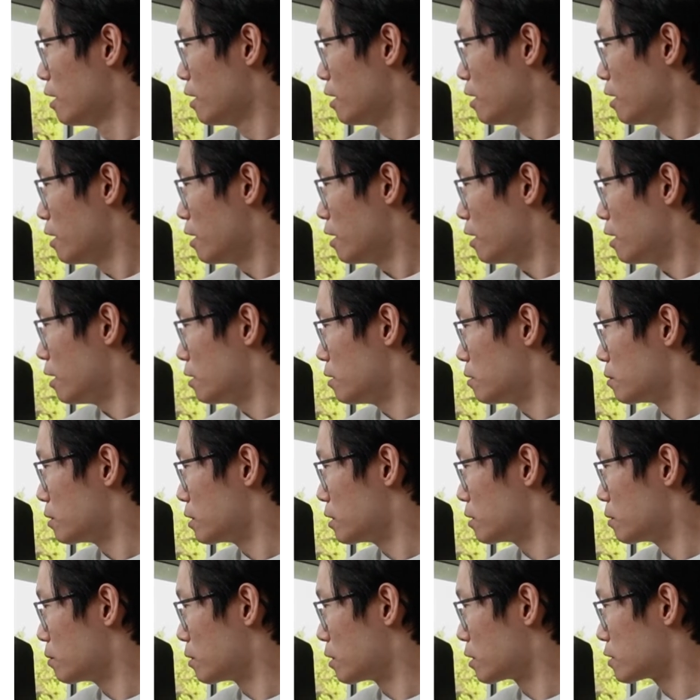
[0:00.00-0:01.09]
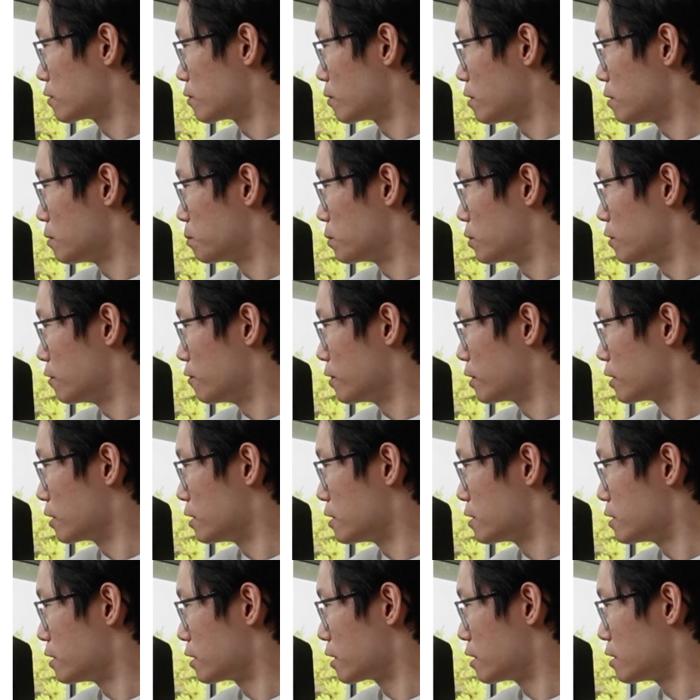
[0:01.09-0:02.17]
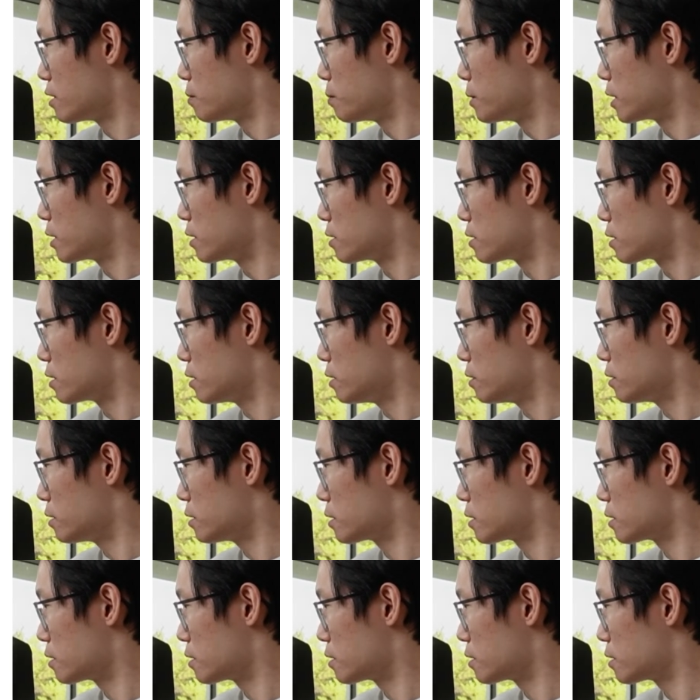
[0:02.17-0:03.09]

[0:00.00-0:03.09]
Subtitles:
And it really works for improving listening and speaking skills.